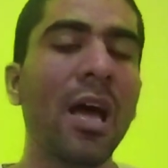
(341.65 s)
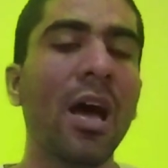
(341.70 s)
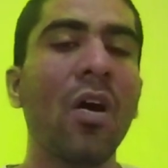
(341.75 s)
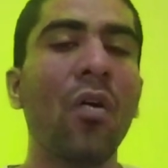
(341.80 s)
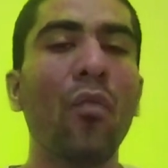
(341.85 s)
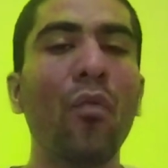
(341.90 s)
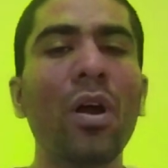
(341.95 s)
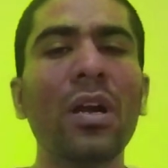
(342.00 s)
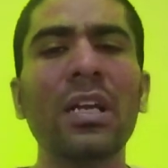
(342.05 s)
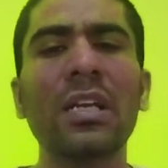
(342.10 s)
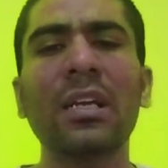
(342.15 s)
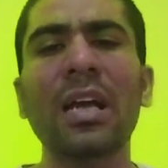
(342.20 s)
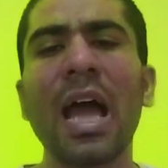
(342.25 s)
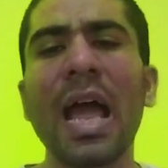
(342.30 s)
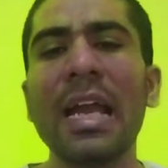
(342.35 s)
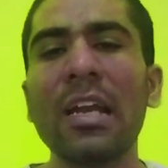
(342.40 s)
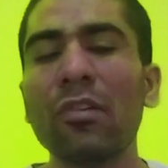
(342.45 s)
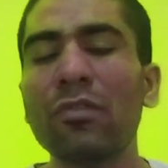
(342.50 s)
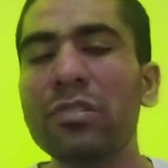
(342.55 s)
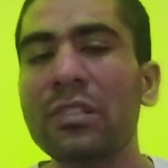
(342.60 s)
what
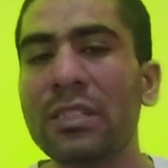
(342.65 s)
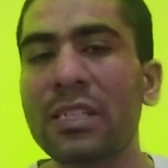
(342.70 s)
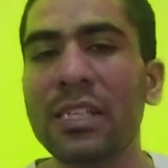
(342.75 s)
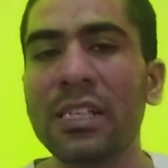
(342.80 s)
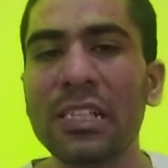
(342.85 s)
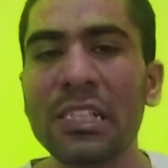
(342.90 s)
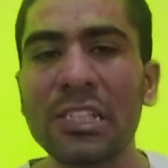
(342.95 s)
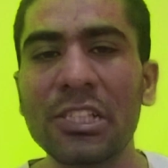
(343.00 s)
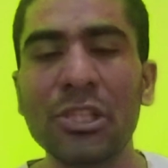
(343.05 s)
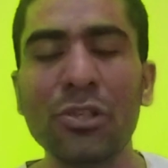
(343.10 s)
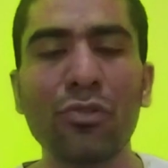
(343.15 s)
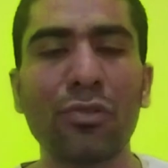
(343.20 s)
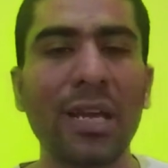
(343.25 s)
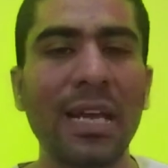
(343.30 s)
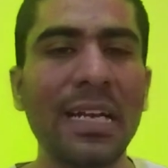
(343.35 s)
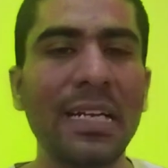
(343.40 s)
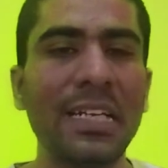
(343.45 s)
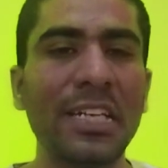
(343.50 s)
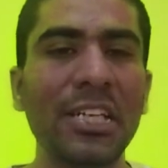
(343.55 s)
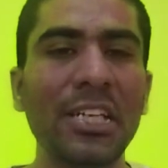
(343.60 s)
kind of skills you
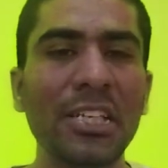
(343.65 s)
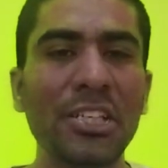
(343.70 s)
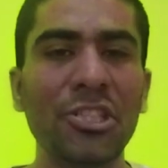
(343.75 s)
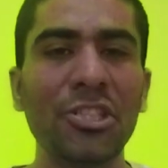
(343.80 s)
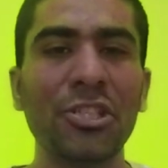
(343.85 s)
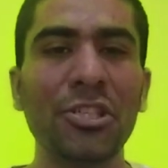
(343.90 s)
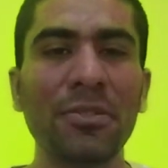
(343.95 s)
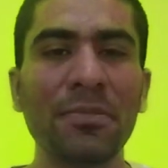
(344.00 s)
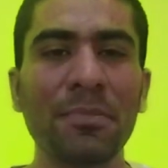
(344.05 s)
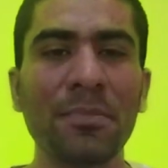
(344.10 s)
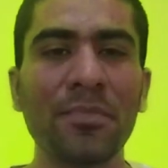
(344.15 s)
can teach.